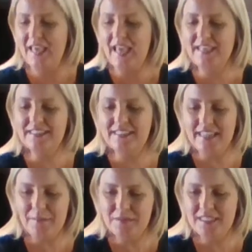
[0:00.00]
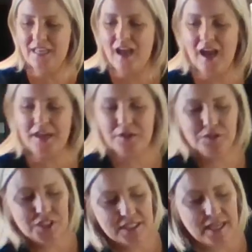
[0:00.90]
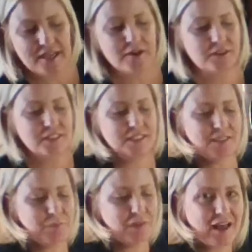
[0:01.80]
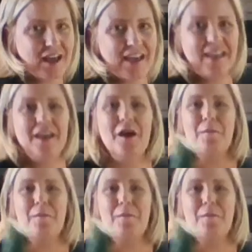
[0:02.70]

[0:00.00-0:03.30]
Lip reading: Except I usually like her to supply